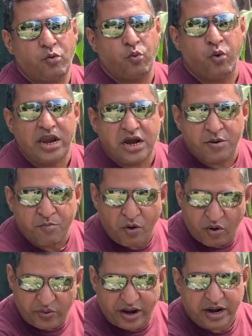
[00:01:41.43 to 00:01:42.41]
wind
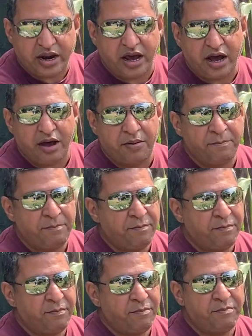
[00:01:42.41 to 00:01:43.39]
more than
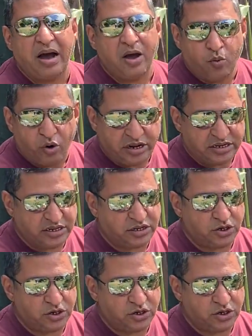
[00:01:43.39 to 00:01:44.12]
my voice.